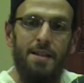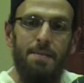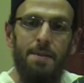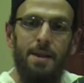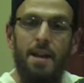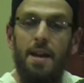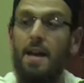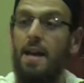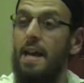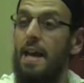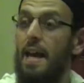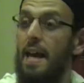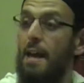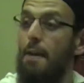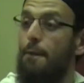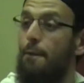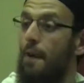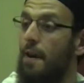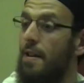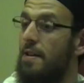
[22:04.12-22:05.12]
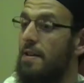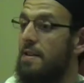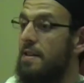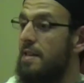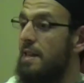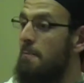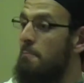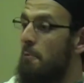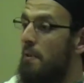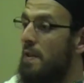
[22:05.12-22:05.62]
to me. He fell
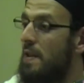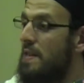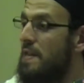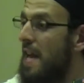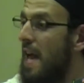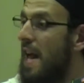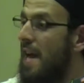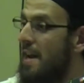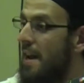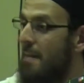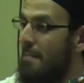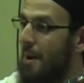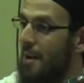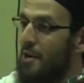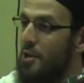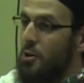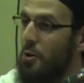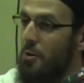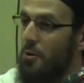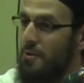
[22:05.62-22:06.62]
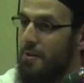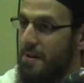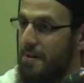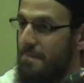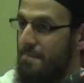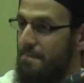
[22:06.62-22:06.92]
asleep with his head on my shoulder.